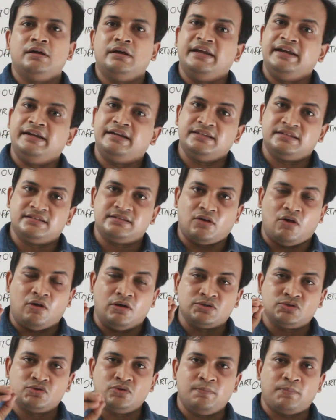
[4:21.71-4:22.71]
It is
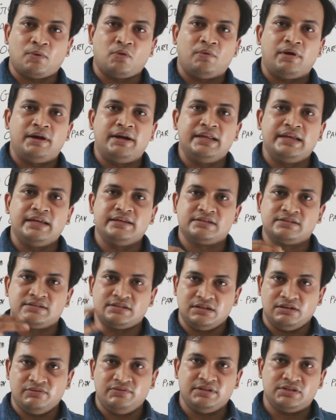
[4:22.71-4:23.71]
also providing a
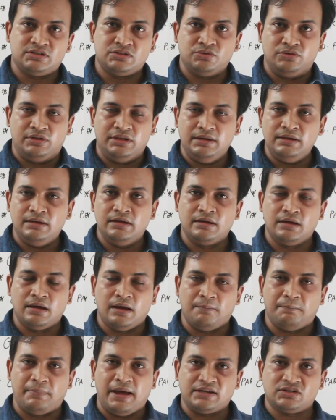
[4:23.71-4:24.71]
service to the
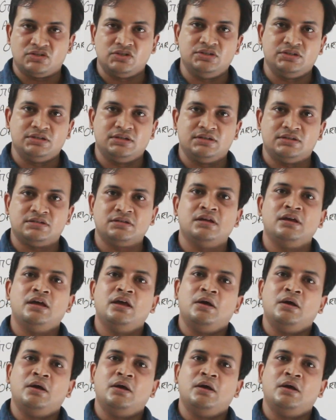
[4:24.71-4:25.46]
passengers,